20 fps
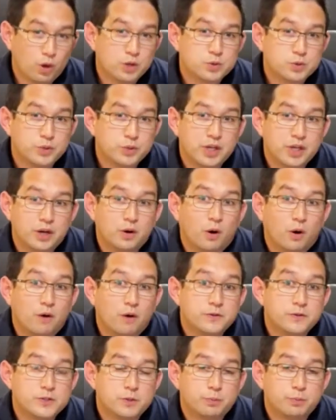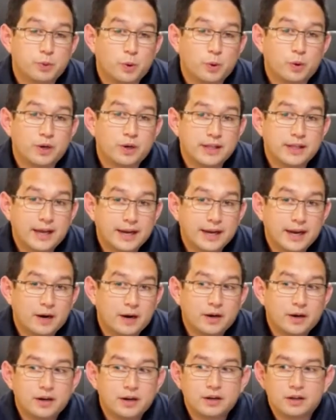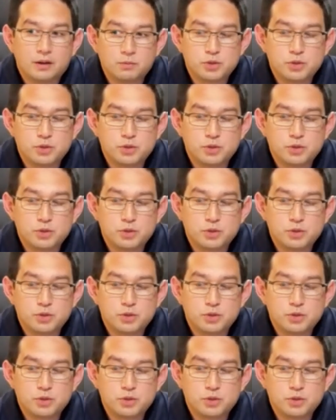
Whilst we don't offer support in that area,